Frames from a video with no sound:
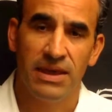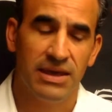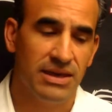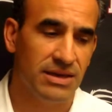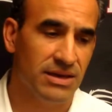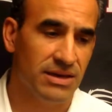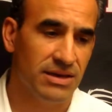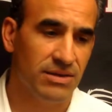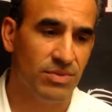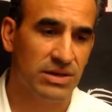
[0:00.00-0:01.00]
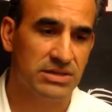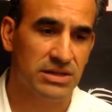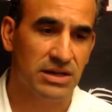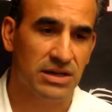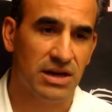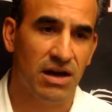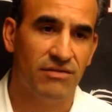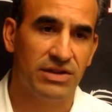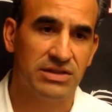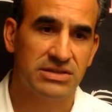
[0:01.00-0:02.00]
He brings a
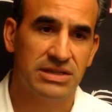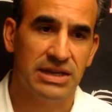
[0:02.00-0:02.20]
confidence,